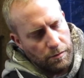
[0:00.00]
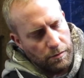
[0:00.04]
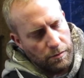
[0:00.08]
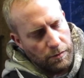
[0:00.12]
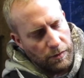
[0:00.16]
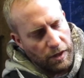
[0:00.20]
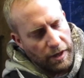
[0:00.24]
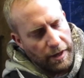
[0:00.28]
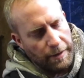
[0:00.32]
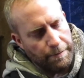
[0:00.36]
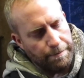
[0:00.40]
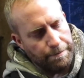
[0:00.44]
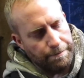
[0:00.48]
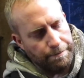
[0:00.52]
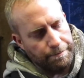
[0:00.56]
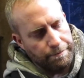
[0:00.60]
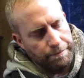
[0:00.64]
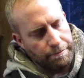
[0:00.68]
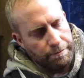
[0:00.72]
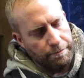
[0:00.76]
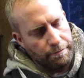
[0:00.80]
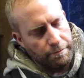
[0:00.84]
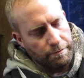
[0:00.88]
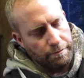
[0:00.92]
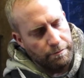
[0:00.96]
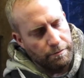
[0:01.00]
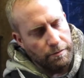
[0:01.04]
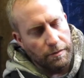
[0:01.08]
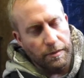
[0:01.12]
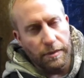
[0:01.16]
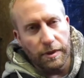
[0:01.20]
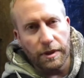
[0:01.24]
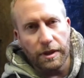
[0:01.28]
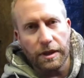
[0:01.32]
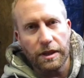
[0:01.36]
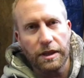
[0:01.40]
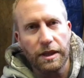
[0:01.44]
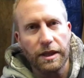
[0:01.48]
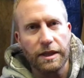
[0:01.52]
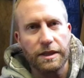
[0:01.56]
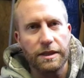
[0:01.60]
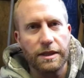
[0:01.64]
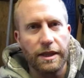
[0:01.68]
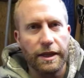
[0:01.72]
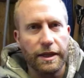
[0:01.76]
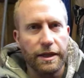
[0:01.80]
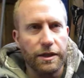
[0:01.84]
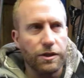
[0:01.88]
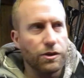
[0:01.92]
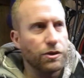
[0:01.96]
Yep. Clicks
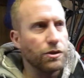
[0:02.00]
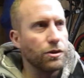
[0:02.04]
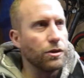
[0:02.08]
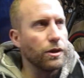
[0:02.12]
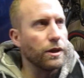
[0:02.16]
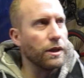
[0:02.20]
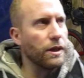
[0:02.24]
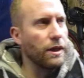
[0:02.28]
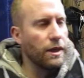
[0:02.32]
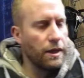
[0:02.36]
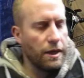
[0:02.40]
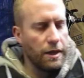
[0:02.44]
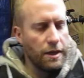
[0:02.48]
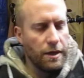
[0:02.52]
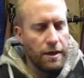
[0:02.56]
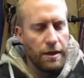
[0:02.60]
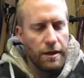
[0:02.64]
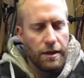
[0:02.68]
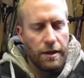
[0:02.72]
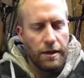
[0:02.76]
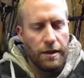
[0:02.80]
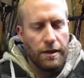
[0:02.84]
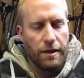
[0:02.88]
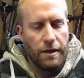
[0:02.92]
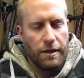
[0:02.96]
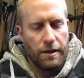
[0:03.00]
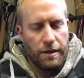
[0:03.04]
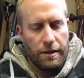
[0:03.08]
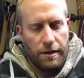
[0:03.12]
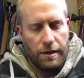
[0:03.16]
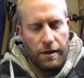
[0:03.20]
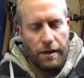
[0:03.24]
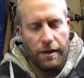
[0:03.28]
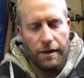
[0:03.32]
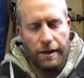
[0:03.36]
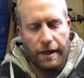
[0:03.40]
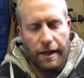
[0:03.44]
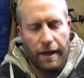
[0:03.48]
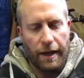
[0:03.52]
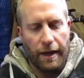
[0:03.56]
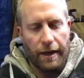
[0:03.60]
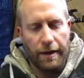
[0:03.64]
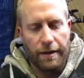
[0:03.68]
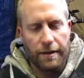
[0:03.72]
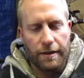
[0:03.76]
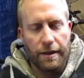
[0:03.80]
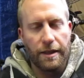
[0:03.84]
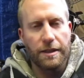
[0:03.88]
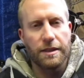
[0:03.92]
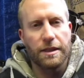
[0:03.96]
like it should. Okay,
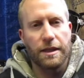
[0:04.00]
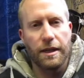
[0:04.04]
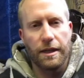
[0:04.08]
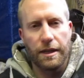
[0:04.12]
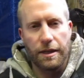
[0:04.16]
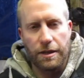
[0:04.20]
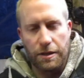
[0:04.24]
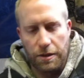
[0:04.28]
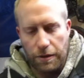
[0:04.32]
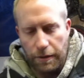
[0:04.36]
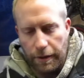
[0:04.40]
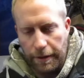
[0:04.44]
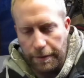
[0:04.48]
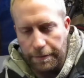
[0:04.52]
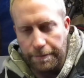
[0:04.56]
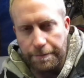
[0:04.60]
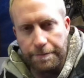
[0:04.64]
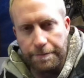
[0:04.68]
let's get into it.